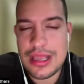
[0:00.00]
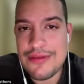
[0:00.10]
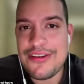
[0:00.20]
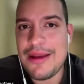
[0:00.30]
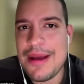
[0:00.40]

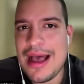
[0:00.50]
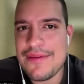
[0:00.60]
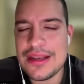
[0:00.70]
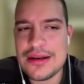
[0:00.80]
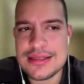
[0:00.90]
If I'm
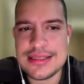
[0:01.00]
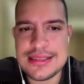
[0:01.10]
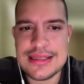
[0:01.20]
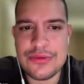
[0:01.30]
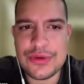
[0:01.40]
having
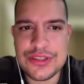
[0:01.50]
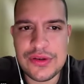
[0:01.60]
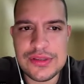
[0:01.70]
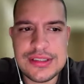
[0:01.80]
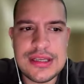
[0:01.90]
consistent
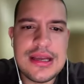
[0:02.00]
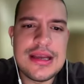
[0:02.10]
results,